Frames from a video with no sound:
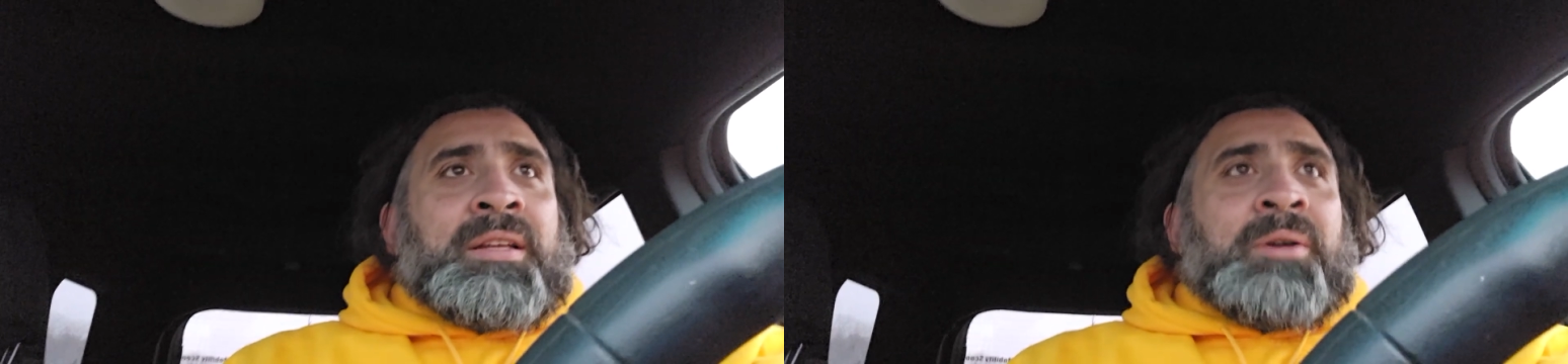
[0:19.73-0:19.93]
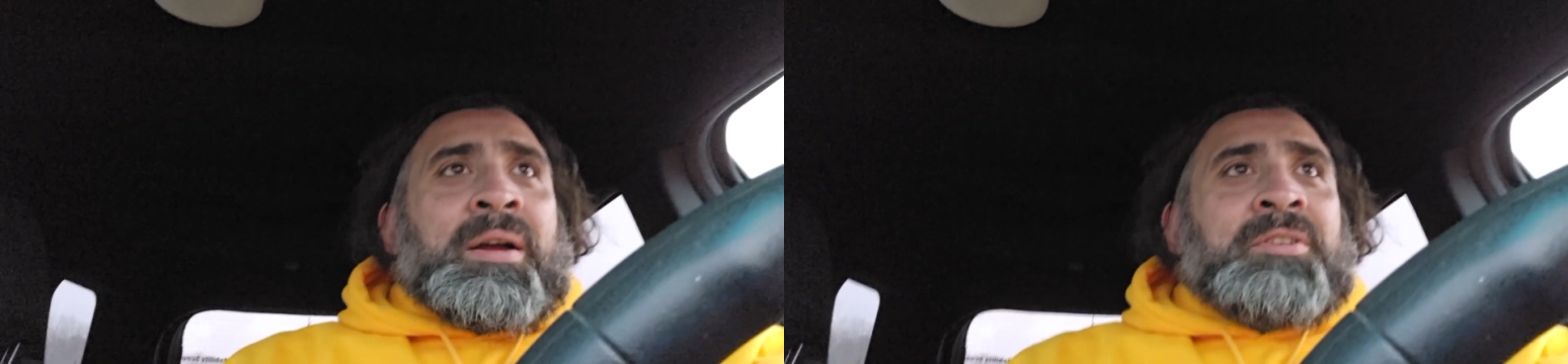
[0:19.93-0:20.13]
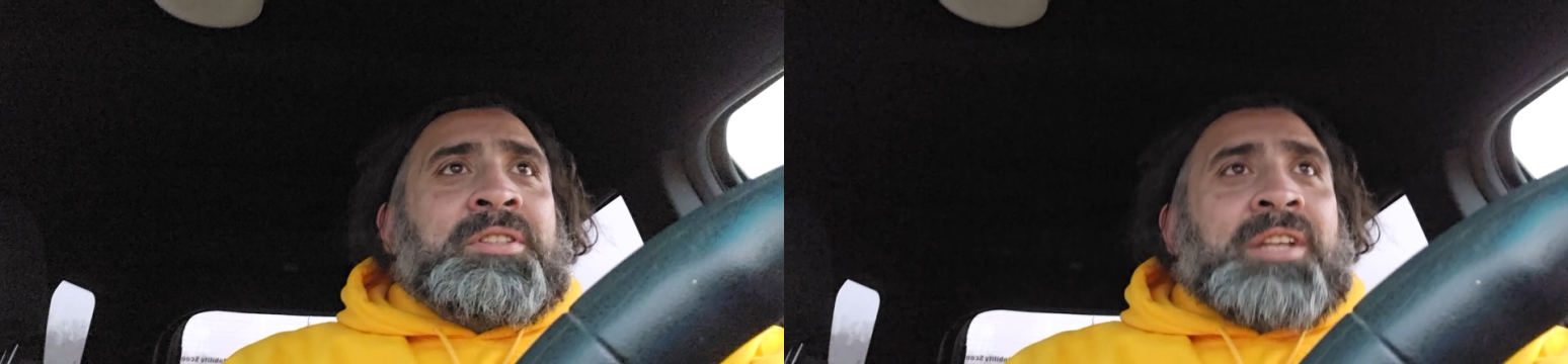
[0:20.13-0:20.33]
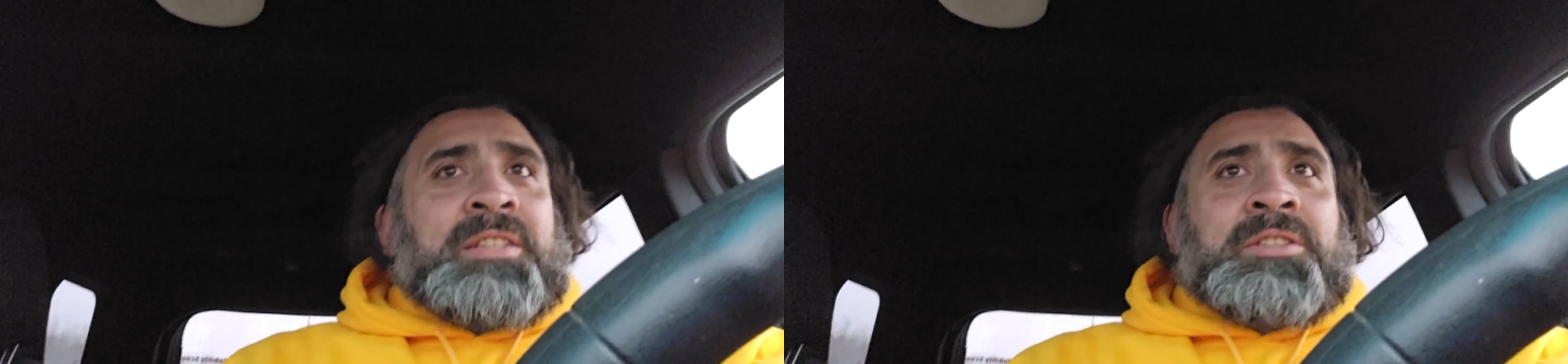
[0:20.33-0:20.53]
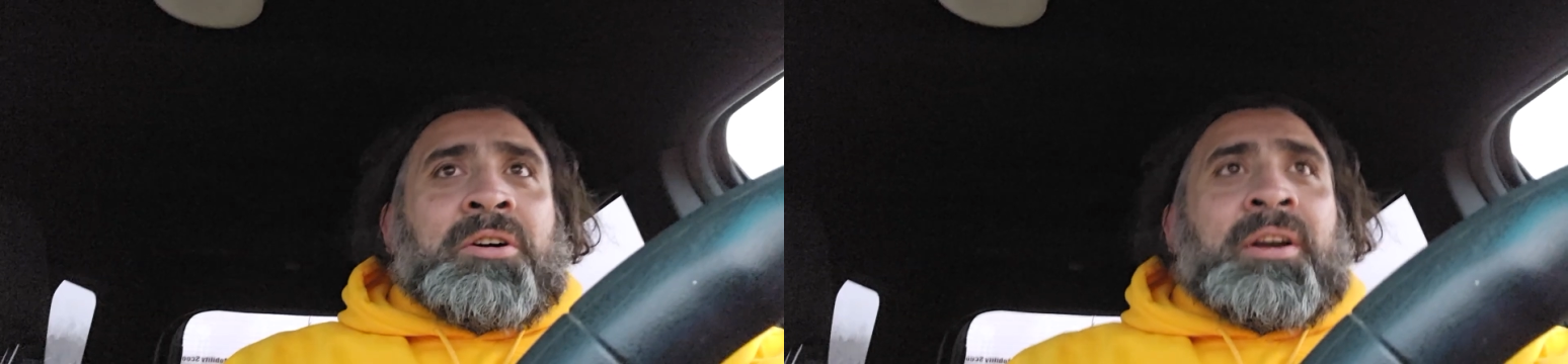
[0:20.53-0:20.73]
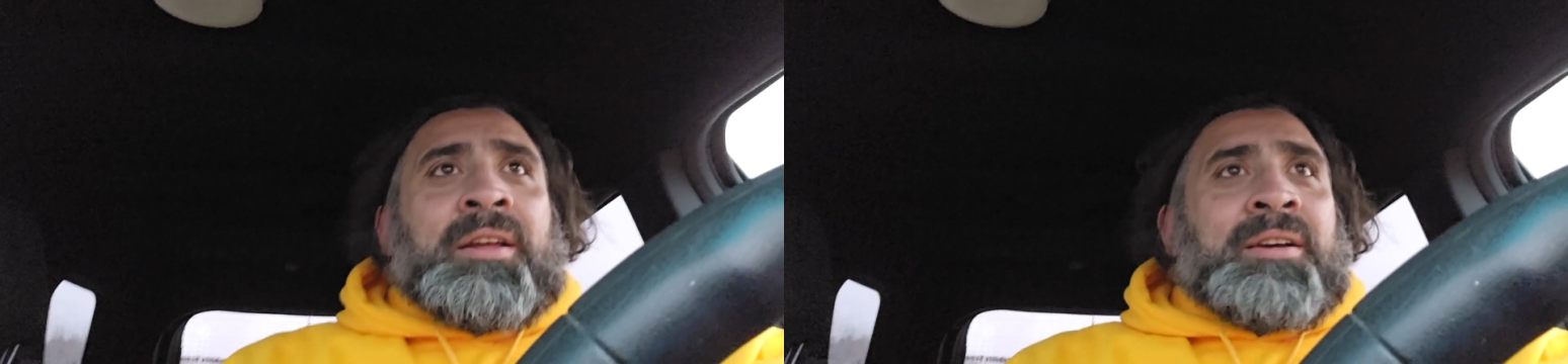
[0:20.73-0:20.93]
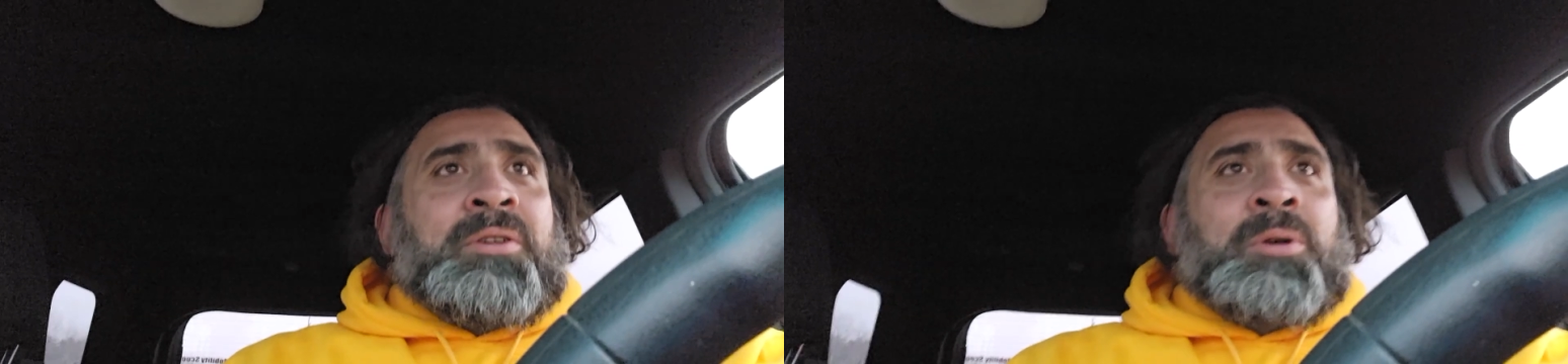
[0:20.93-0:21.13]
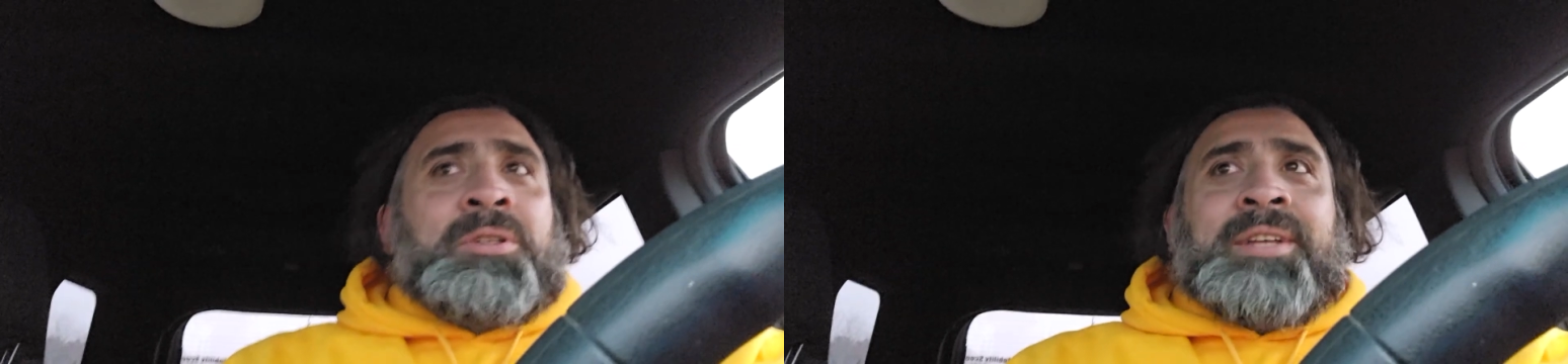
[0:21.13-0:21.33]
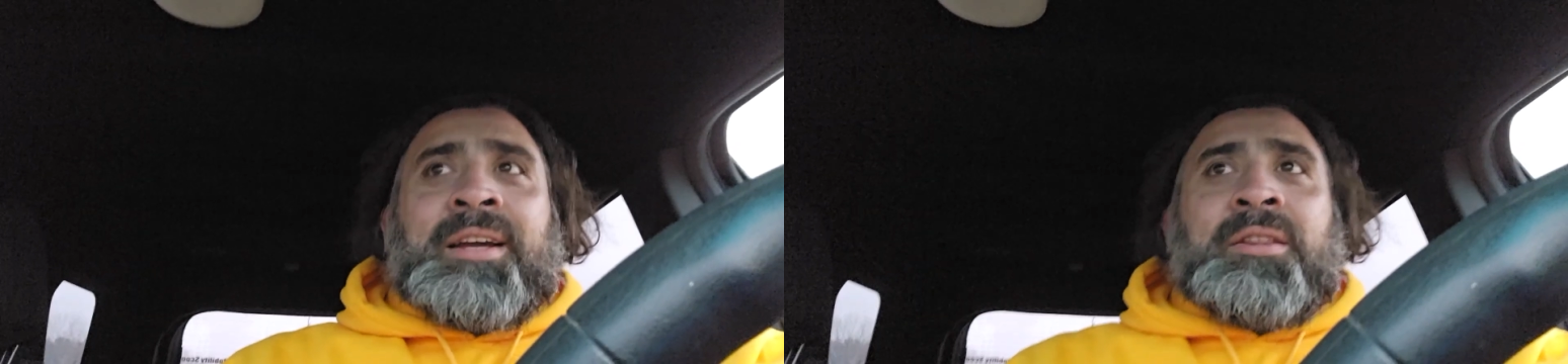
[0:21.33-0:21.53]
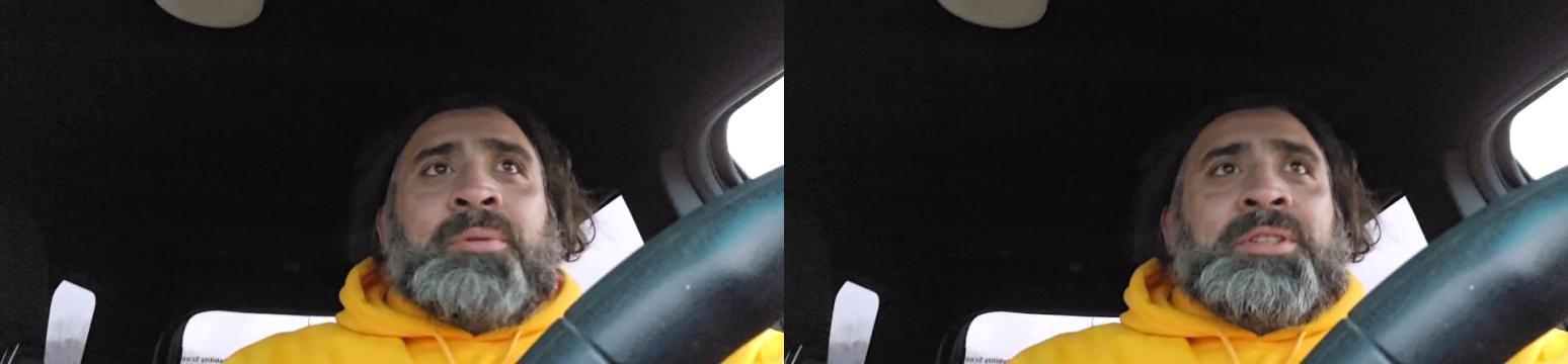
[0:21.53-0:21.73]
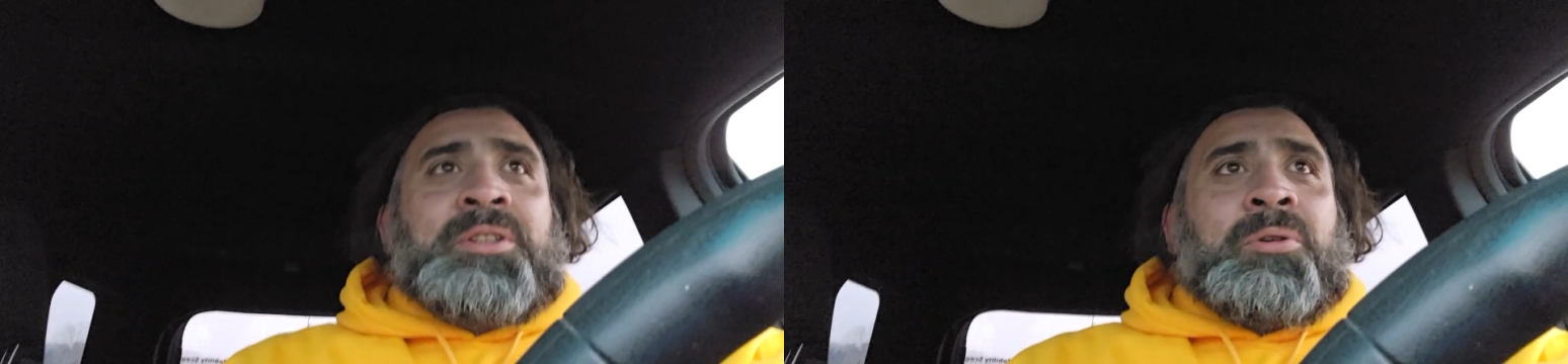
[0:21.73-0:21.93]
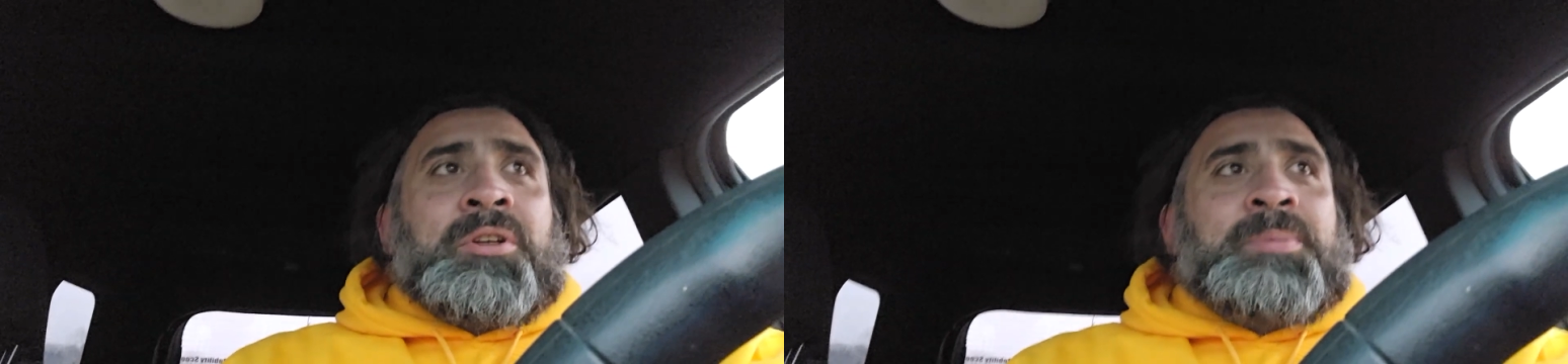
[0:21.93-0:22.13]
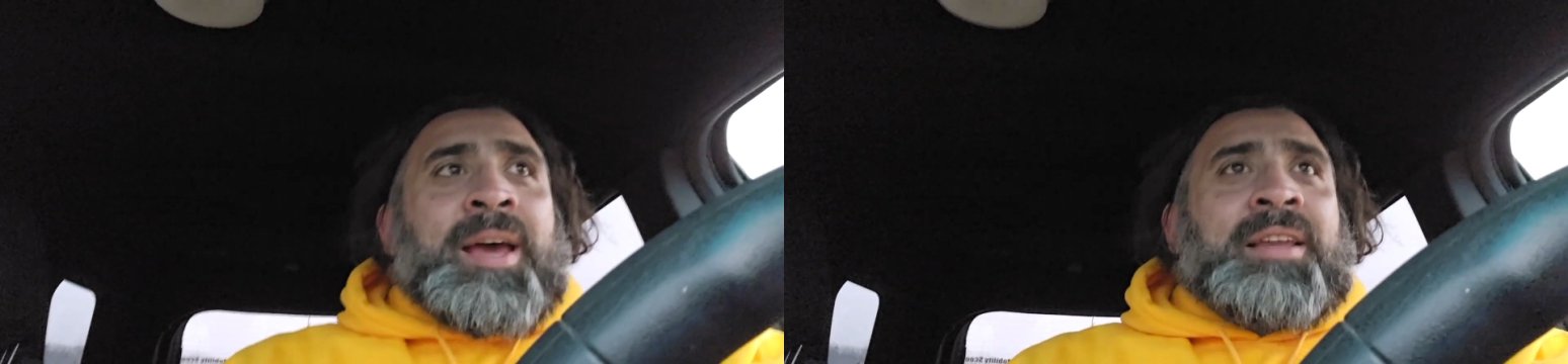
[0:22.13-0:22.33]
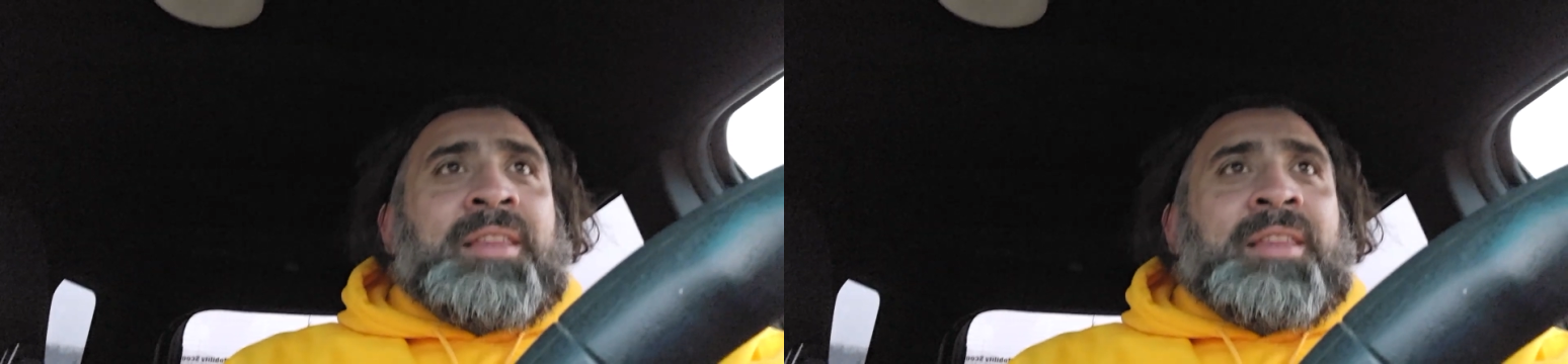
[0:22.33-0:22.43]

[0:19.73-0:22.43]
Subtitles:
Ever since I started. Of course, I had 3 scooters back